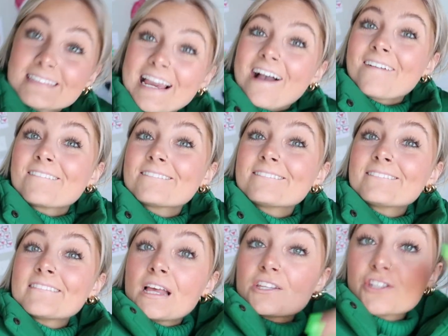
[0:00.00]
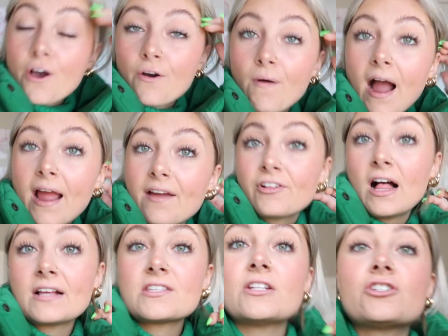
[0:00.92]
Yeah, so I have
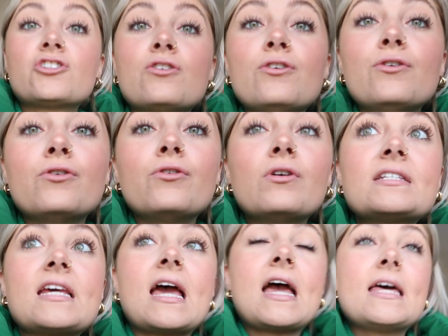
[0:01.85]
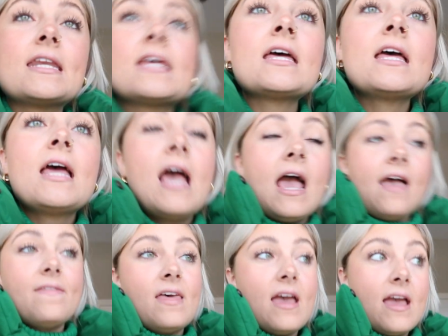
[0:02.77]
class at two ten,
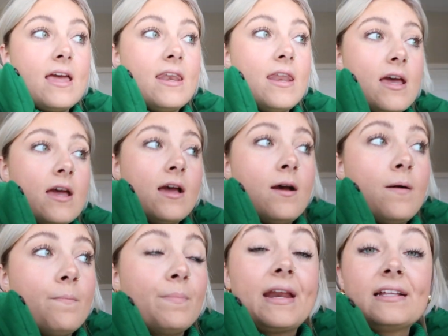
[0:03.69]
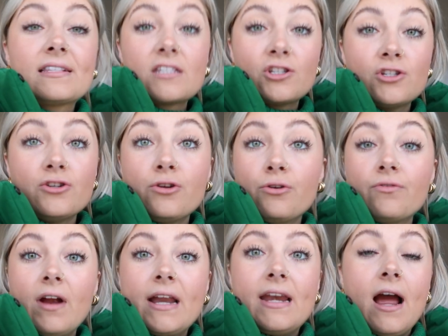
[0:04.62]
and then but it's
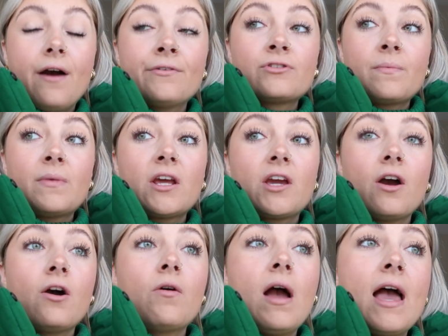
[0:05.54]
noon right now, so I'm gonna go